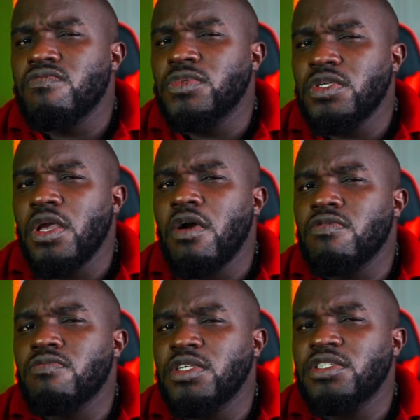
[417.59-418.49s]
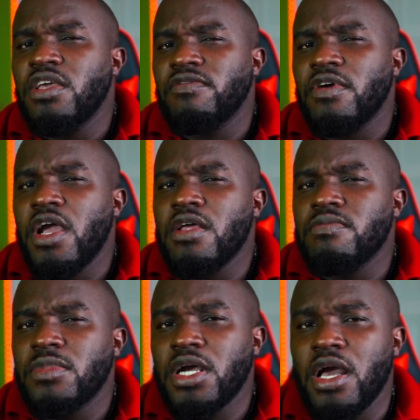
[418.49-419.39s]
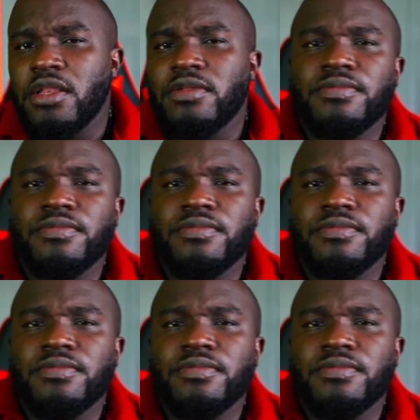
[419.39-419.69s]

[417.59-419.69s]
So yo, be safe, all right? I'm gone.